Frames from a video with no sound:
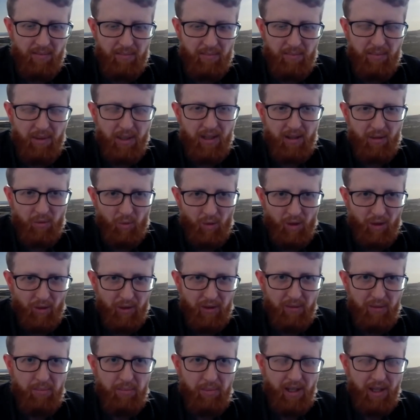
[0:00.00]
bigger world
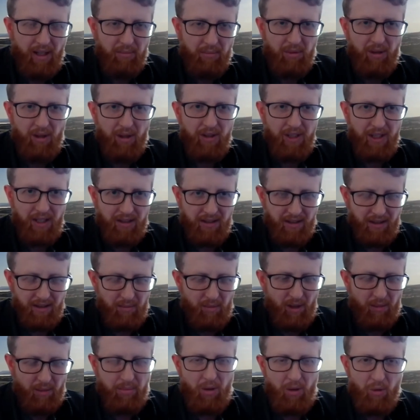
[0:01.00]
impact projects, that
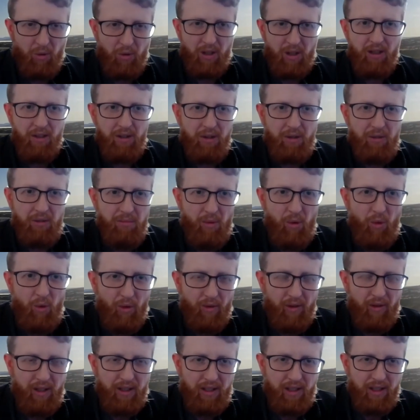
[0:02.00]
my pool can do more
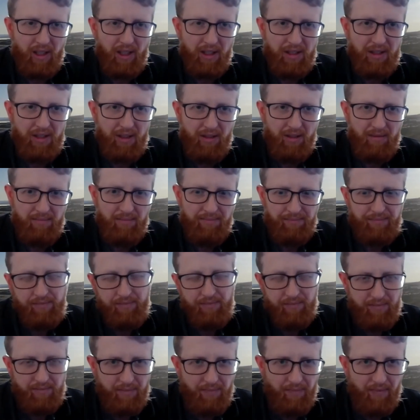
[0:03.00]
than just
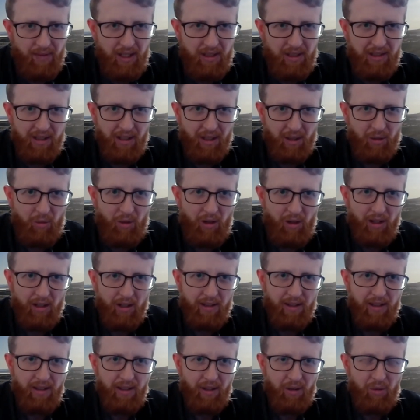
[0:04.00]
sit
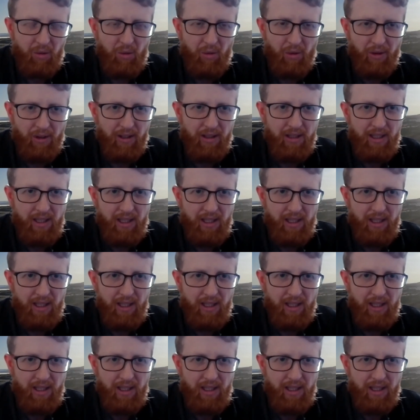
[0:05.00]
quietly in the corner.